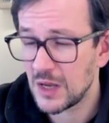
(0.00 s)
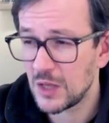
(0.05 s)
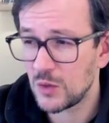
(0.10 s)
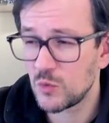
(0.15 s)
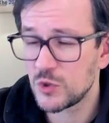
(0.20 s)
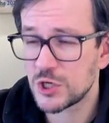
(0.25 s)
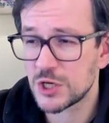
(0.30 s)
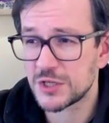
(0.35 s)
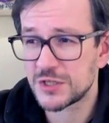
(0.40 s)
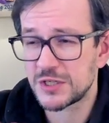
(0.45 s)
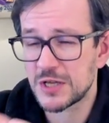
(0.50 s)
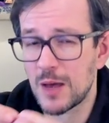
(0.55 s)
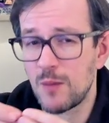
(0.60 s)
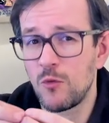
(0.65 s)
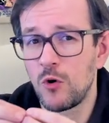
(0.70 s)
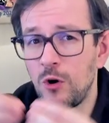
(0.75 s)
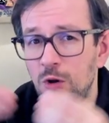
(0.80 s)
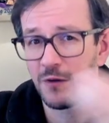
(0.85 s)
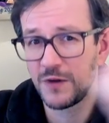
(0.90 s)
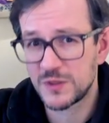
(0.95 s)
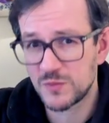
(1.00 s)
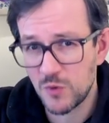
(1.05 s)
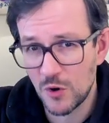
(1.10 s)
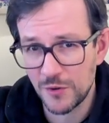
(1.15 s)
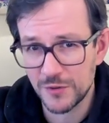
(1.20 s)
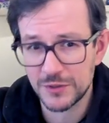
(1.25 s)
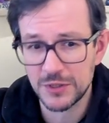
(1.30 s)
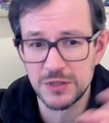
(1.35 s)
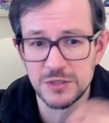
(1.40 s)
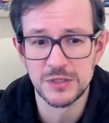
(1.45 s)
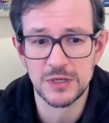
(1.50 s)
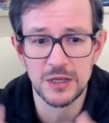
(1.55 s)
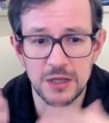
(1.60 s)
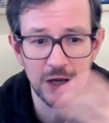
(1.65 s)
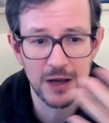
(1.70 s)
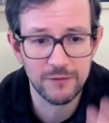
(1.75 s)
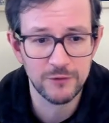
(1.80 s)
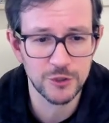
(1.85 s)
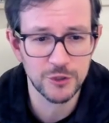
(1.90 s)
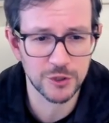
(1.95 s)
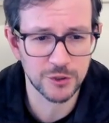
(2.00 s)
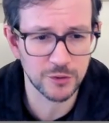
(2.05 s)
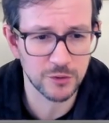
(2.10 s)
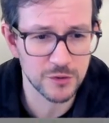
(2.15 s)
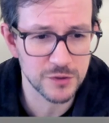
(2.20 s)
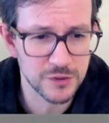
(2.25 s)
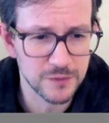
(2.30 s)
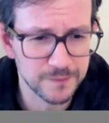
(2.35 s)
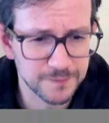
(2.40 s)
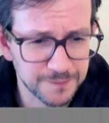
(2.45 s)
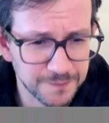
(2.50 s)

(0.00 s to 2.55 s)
And we just sum all these bonuses and have the total cost.